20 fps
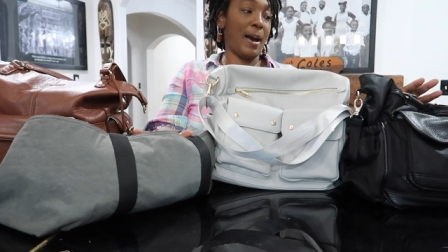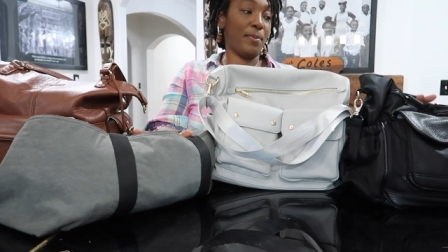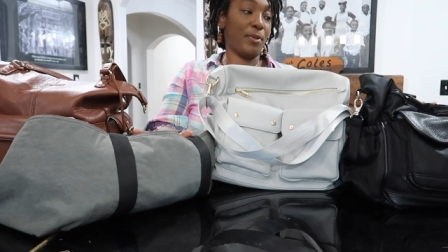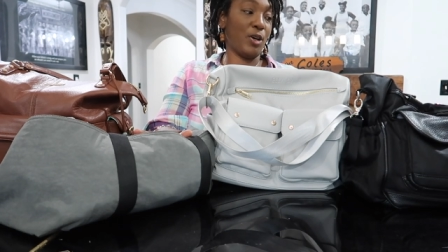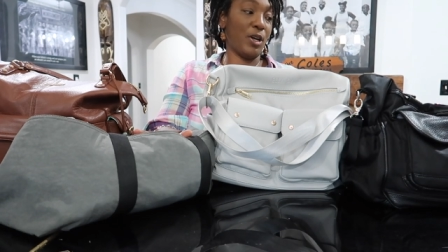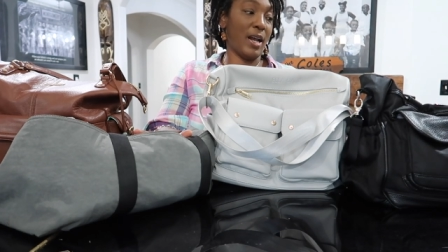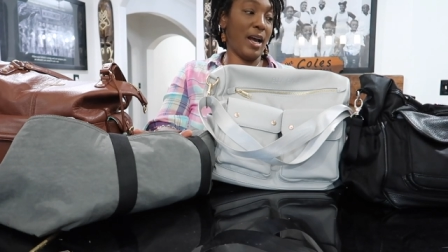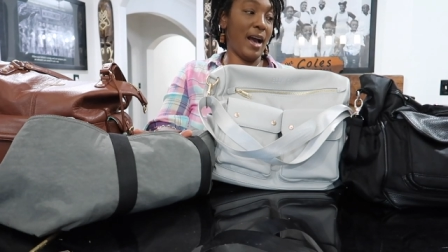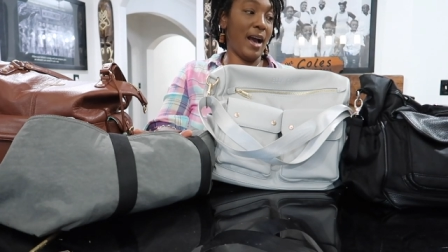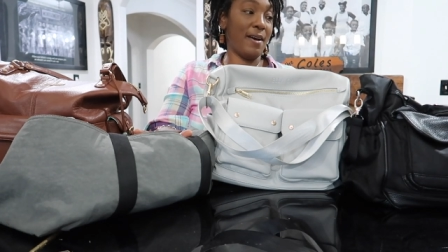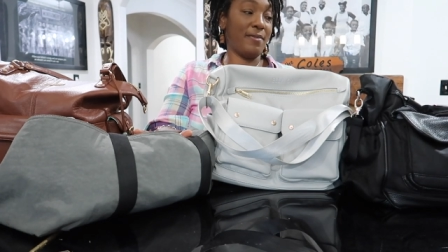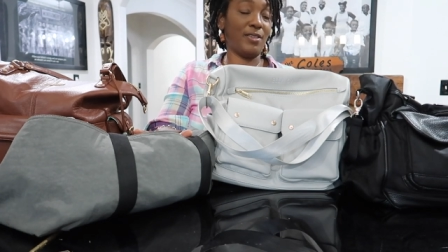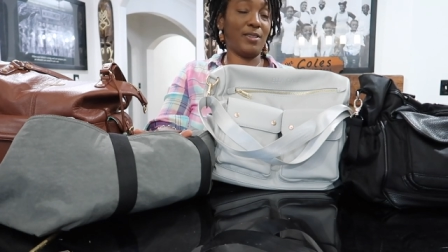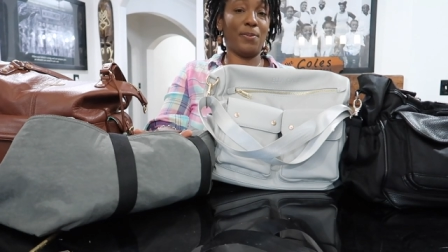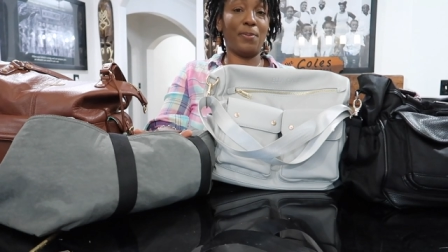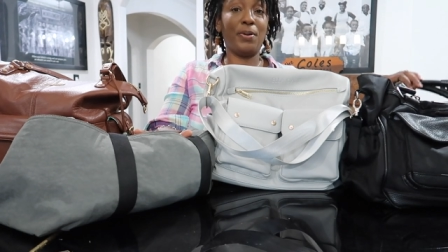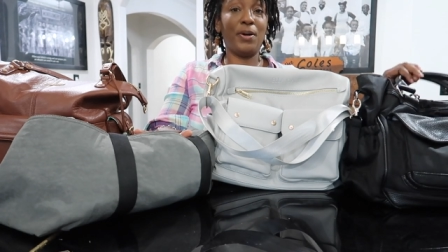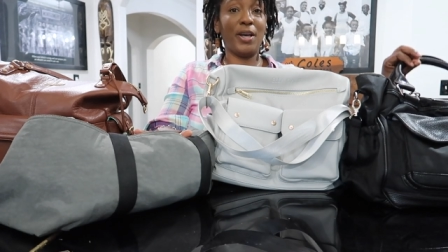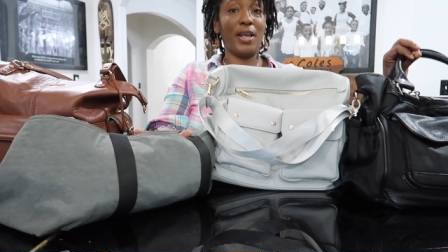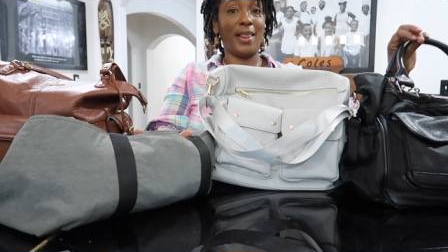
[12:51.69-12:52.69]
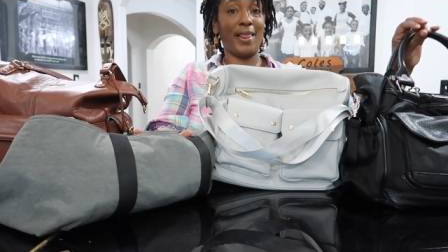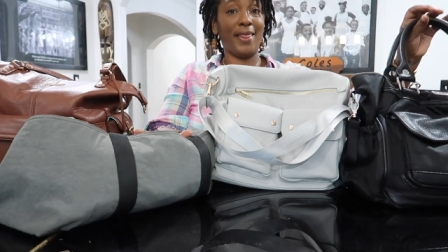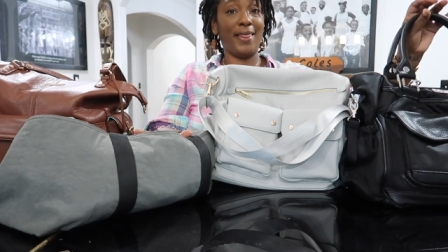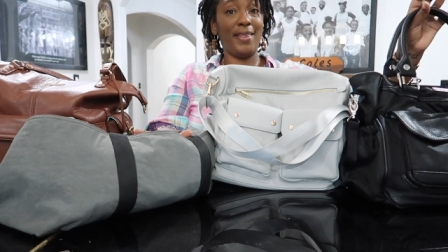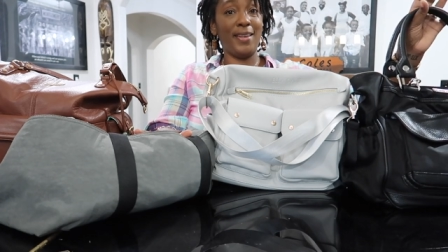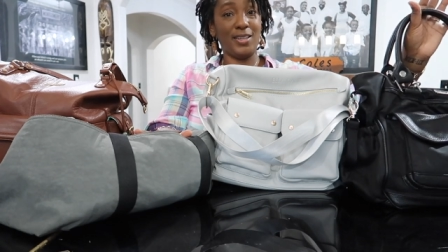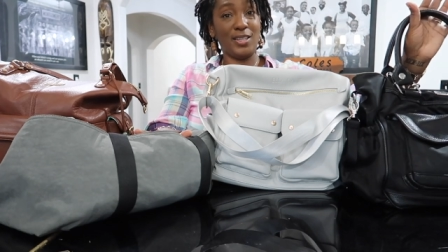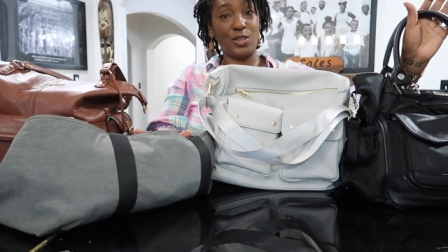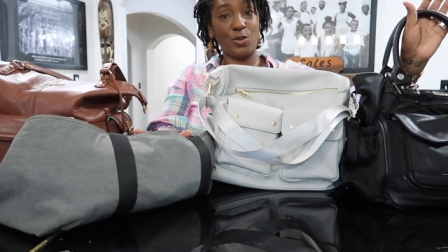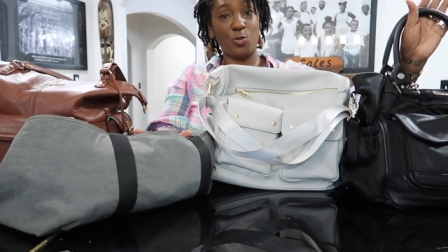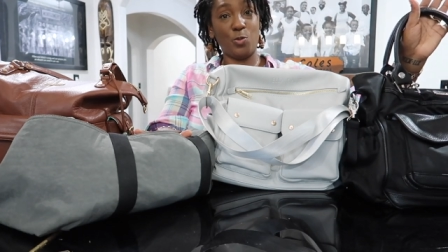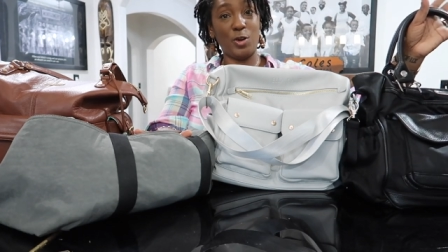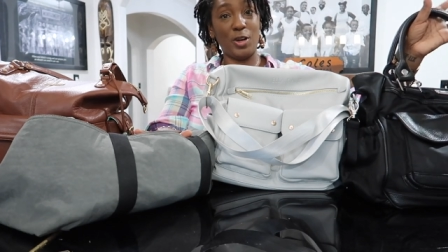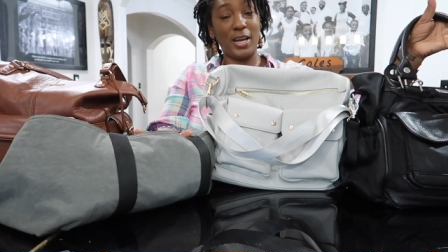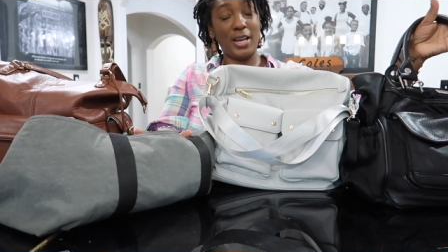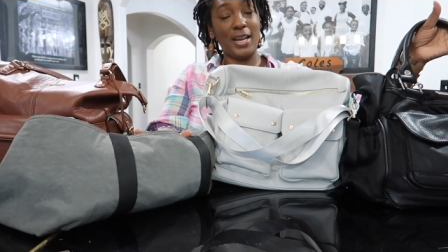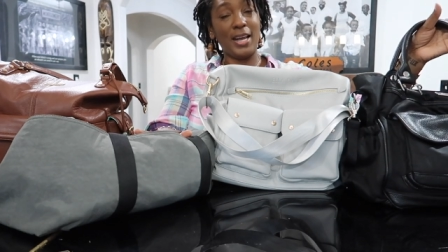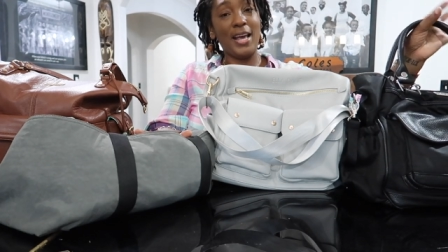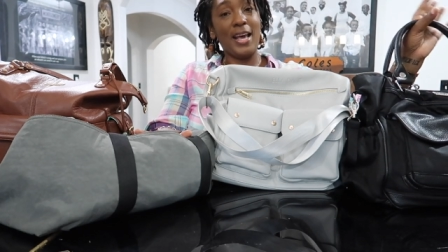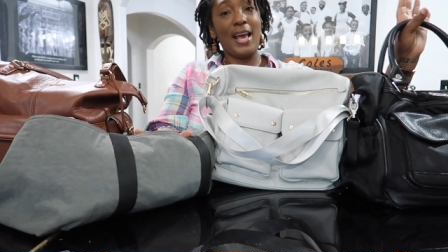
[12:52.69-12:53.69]
I'm gonna have to put this
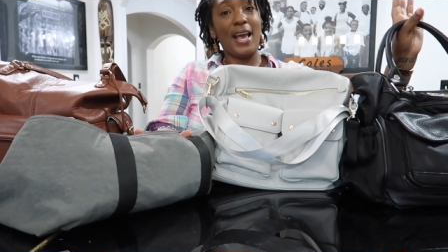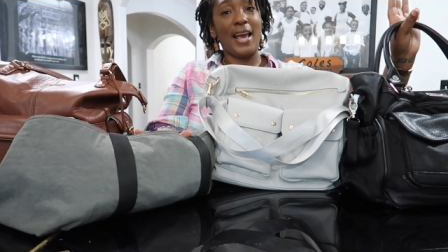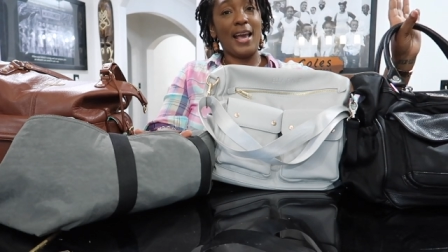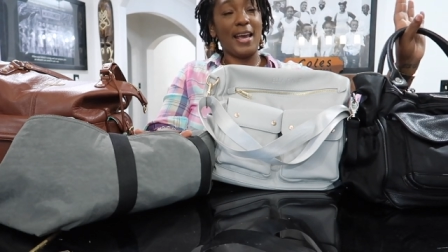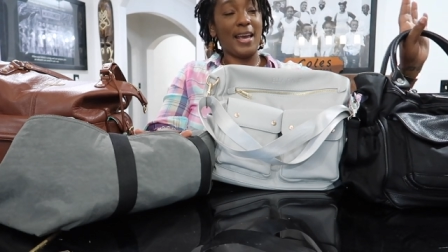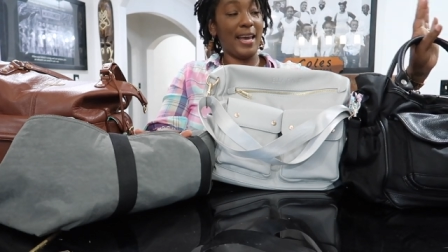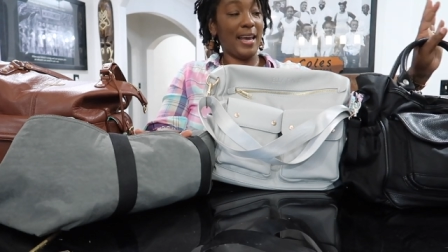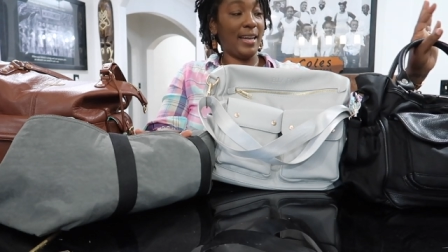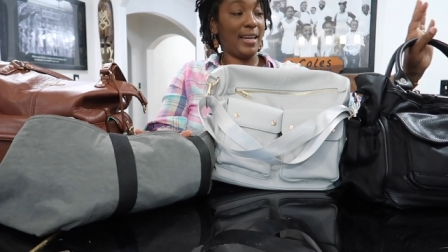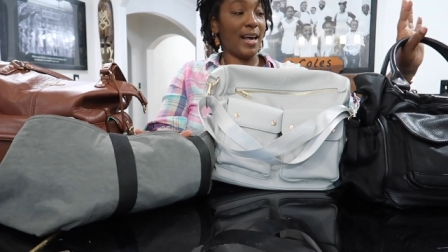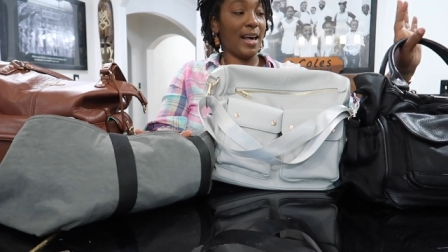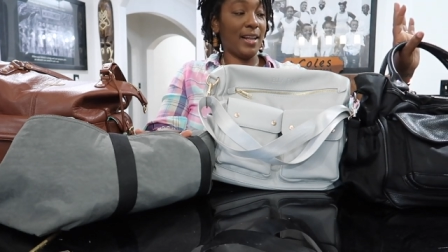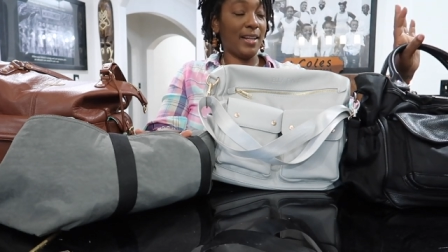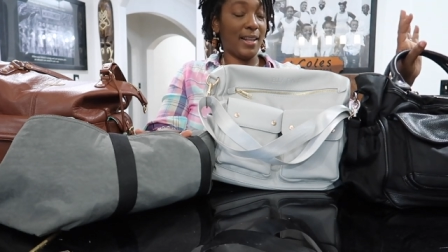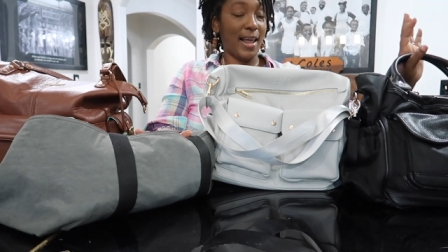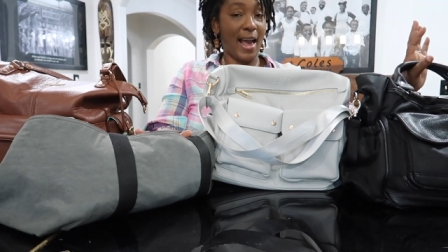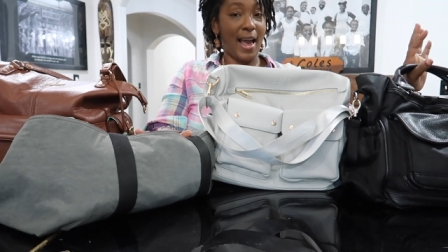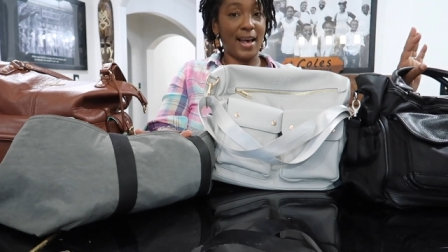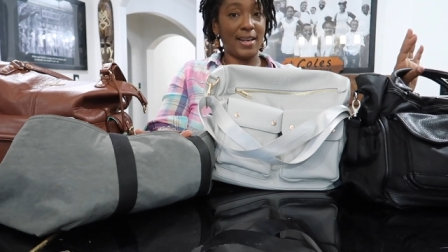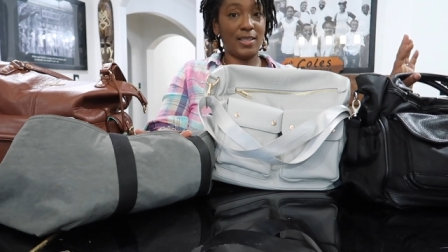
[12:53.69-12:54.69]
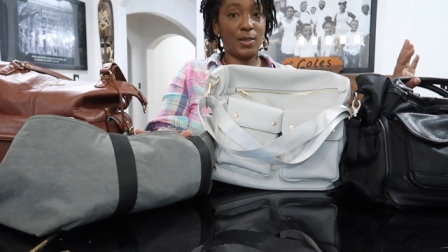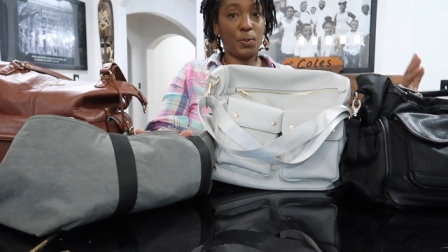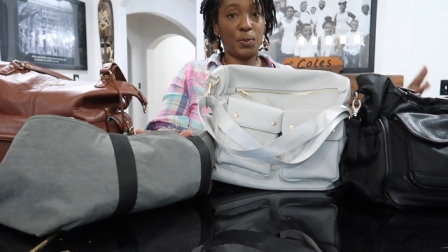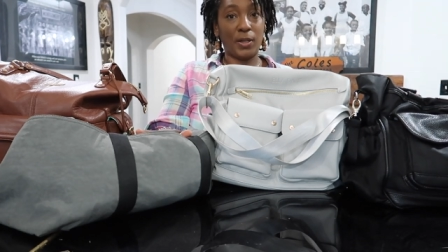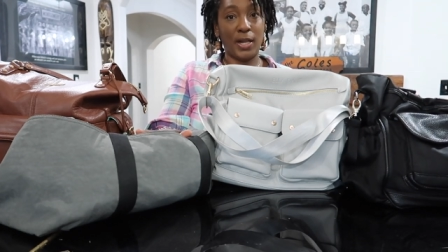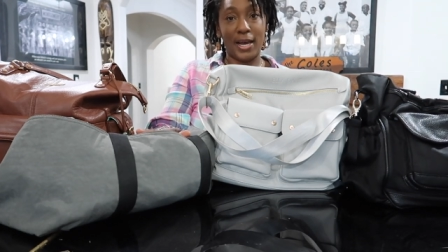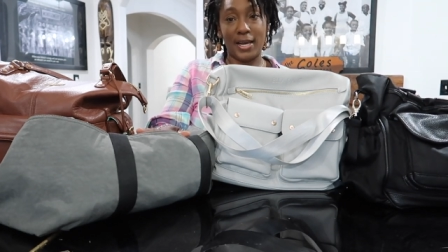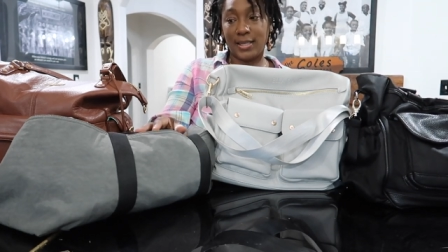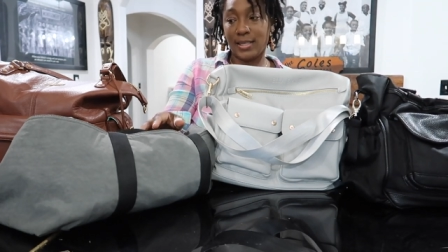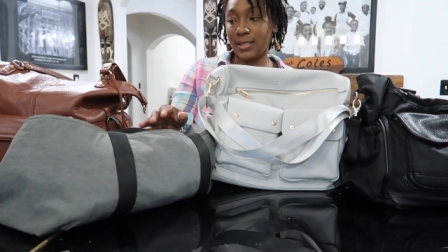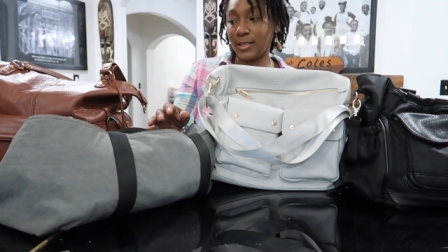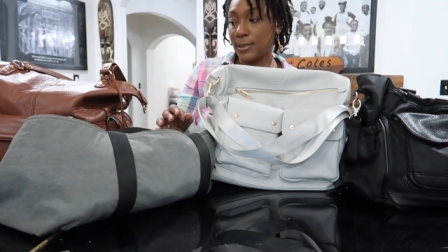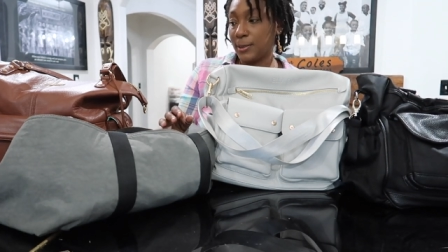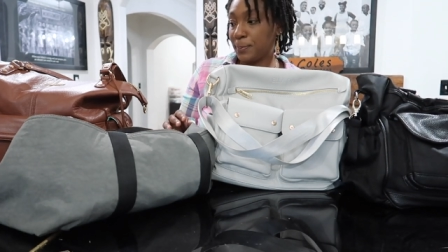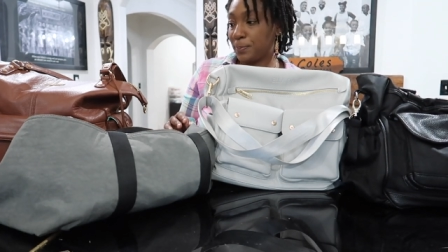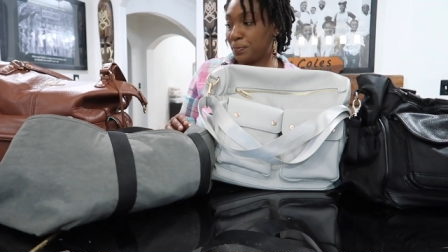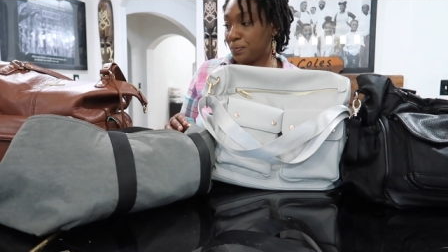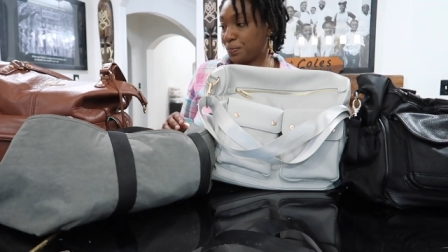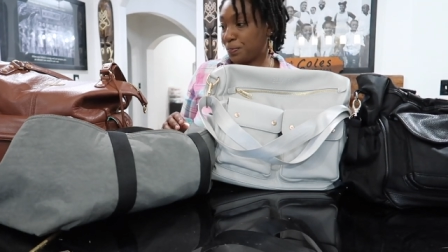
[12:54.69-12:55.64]
one in last place.